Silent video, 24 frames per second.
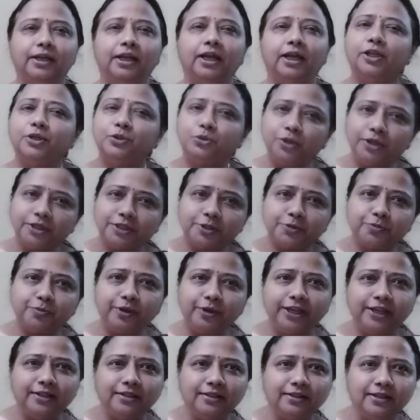And to
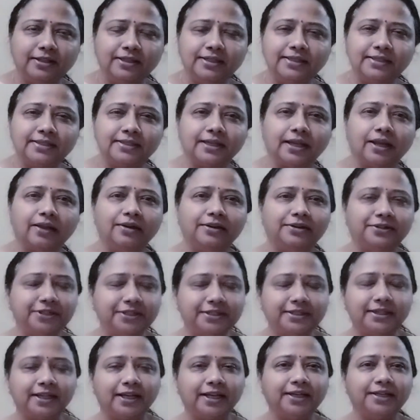explain this, I'll
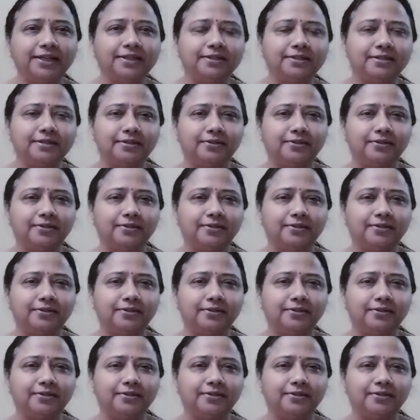recite